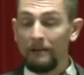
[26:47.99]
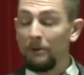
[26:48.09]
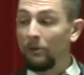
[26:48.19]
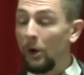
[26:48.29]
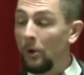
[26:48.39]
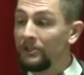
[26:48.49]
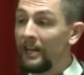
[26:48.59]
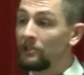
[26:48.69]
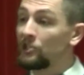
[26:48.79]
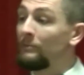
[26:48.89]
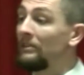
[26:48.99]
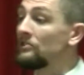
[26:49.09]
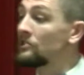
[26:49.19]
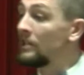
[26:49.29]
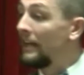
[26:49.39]
in both Old
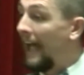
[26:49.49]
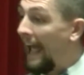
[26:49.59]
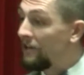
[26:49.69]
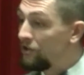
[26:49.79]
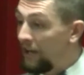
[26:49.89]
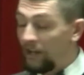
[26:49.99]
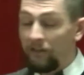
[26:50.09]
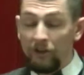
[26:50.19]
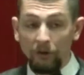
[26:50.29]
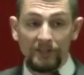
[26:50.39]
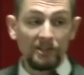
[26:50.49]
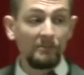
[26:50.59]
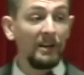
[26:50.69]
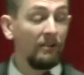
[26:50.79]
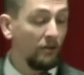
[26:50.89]
Testaments and in the Old
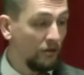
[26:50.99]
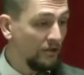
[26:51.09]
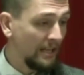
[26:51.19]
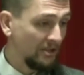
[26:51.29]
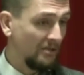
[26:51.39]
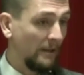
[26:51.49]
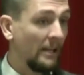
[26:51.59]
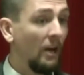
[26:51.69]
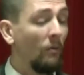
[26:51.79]
Testament and in the New Testament.